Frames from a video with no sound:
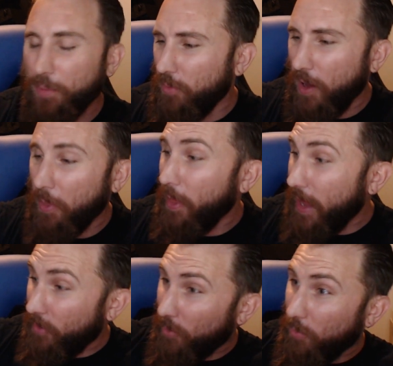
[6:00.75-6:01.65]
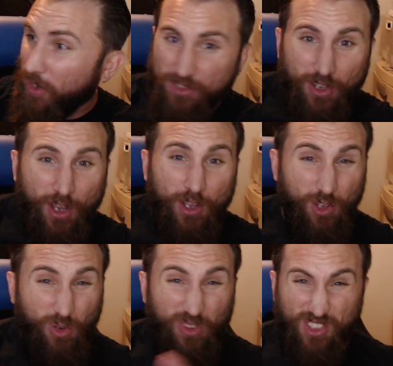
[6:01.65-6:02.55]
Meanwhile, everyone is
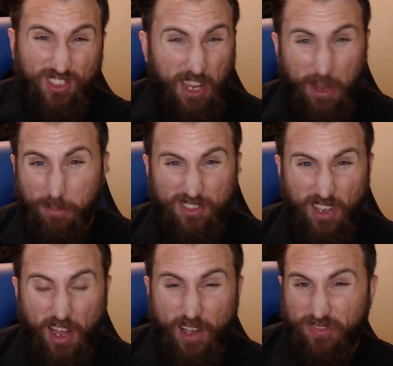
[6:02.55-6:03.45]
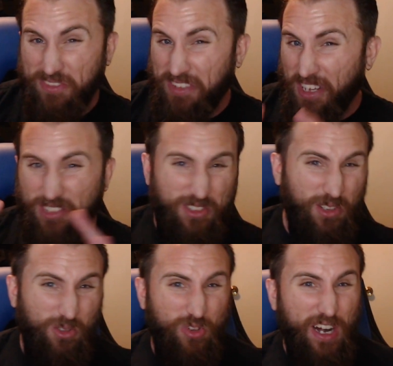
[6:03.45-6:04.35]
doing the same stuff and
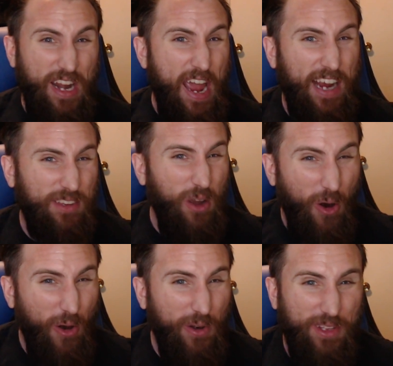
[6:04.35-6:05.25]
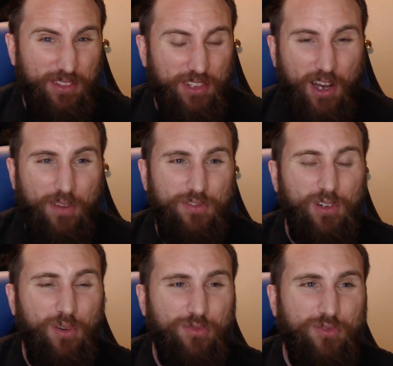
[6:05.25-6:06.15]
still trying to act hard and tough.
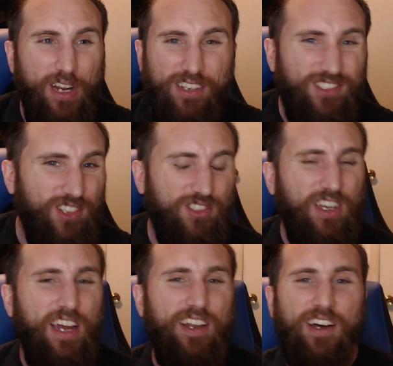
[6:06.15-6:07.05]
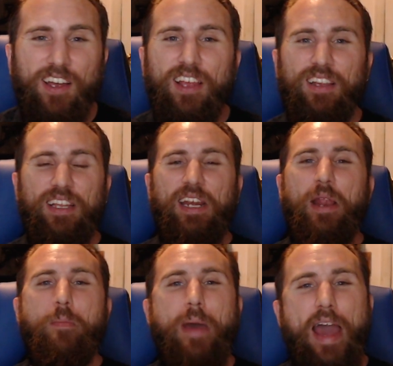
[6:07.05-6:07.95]
You know, Fred's just kind of
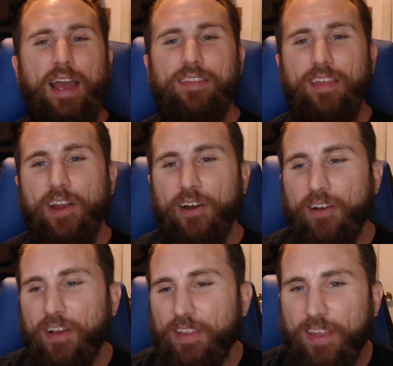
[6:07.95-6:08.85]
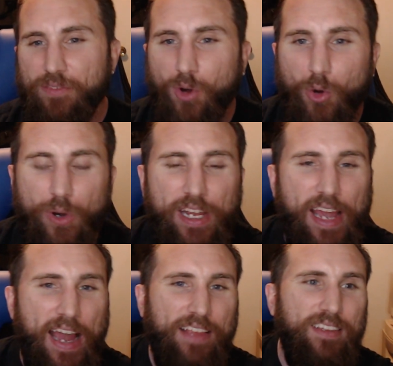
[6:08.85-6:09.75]
leaning back there. They've already
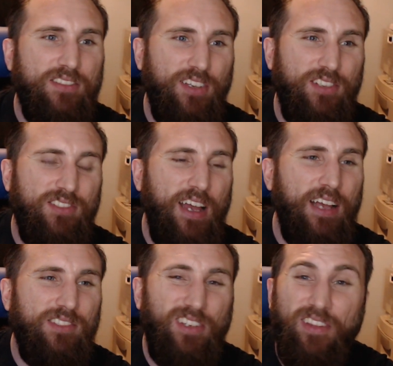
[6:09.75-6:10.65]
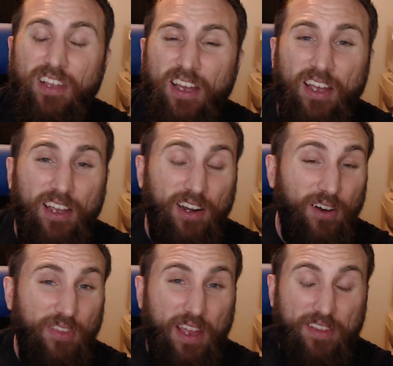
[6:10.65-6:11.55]
had the success. And, you
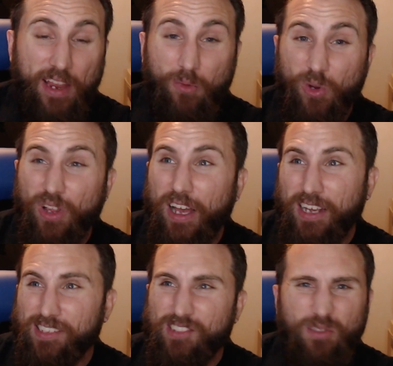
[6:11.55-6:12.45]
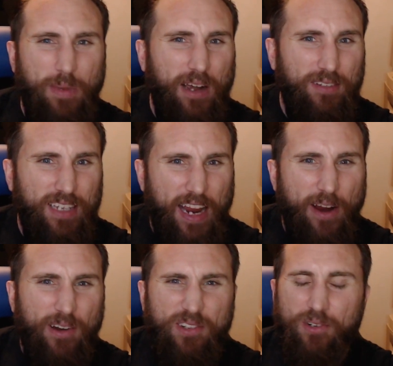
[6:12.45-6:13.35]
know, they realize it's about
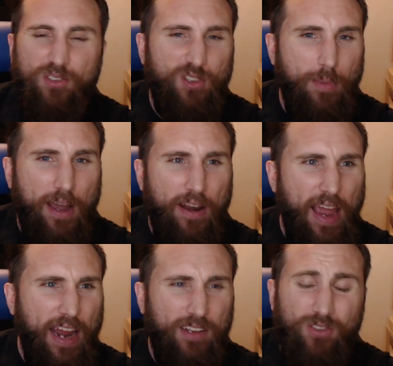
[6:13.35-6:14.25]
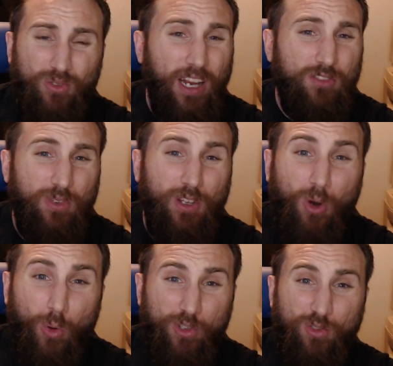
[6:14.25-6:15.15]
character. It's about attitude. That's what it
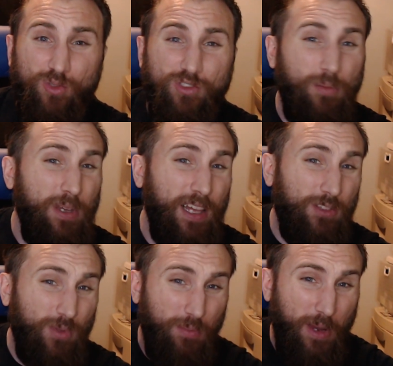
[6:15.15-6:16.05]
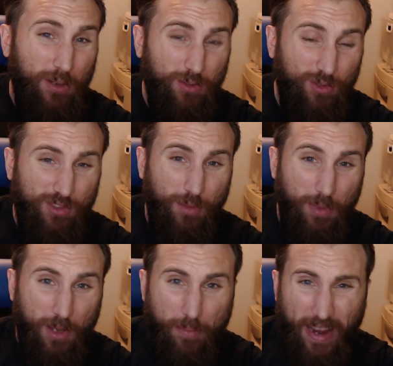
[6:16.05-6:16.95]
always used to be. That's what metal used to
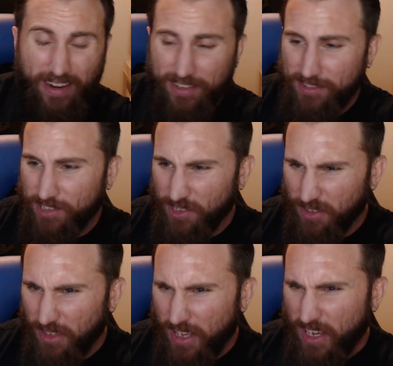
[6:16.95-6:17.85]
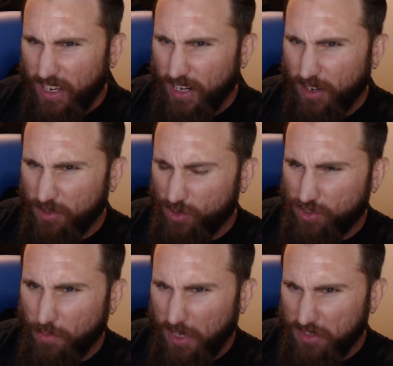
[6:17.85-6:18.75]
be about until, you know,
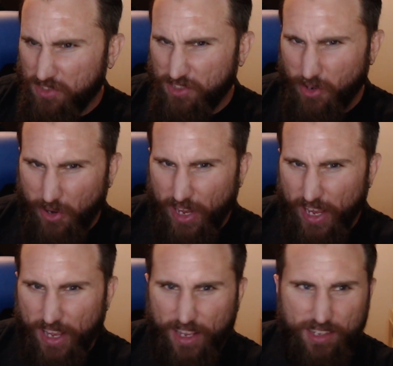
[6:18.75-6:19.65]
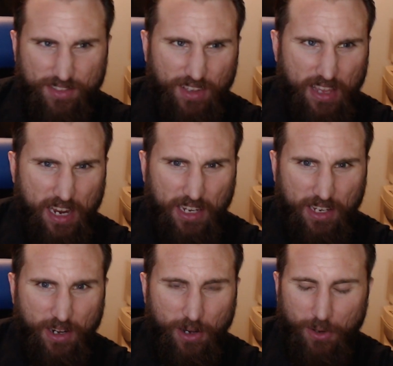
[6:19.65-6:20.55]
used to be serious and, like,
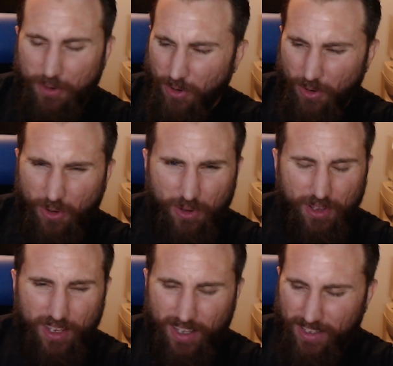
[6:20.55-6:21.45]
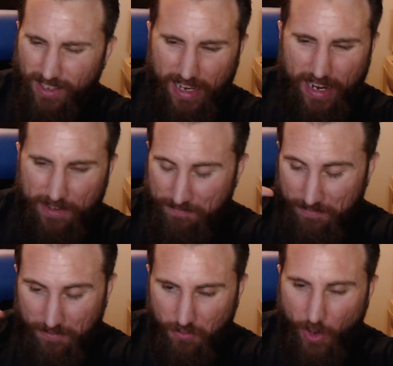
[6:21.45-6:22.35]
you know, all it got
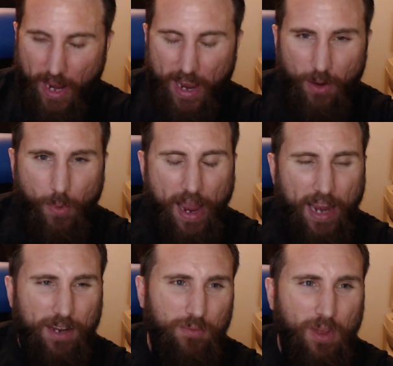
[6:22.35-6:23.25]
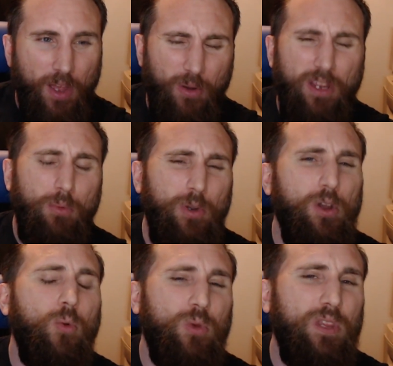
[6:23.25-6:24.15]
way out of whack. And yeah, we
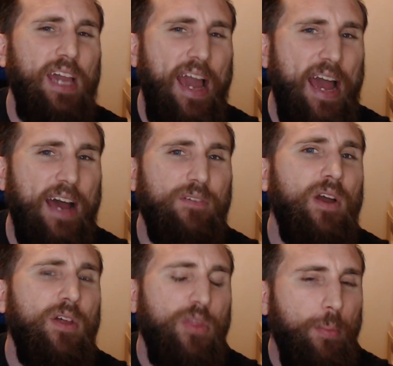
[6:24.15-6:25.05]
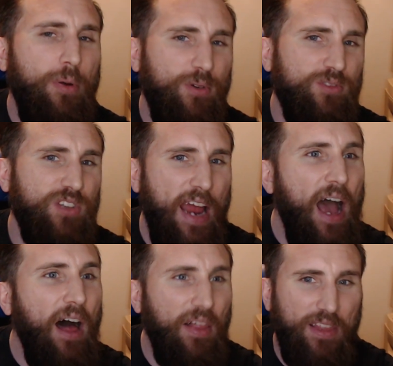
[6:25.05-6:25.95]
don't really have the
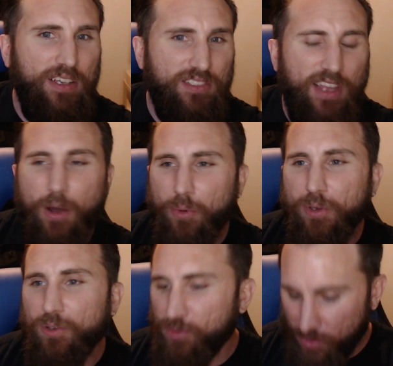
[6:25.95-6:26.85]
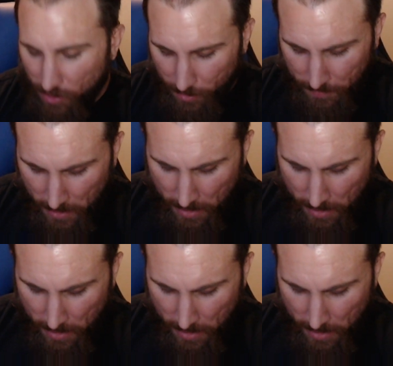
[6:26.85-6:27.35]
personalities that we used to.